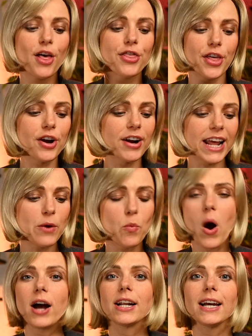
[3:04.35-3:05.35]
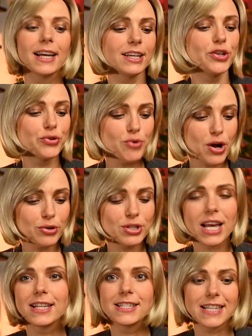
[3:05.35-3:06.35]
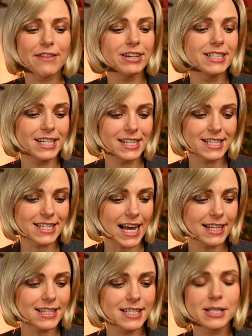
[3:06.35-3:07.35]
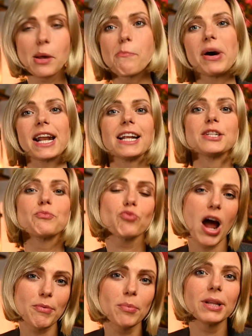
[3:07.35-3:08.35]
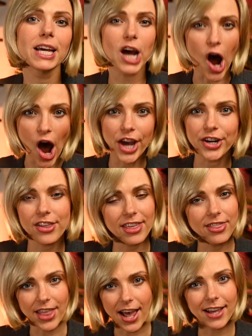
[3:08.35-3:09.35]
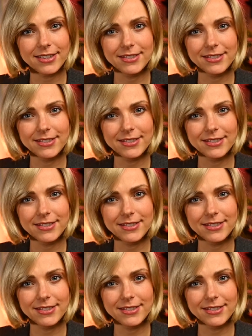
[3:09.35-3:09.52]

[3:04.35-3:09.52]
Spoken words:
€31.70, but it is probably higher than that.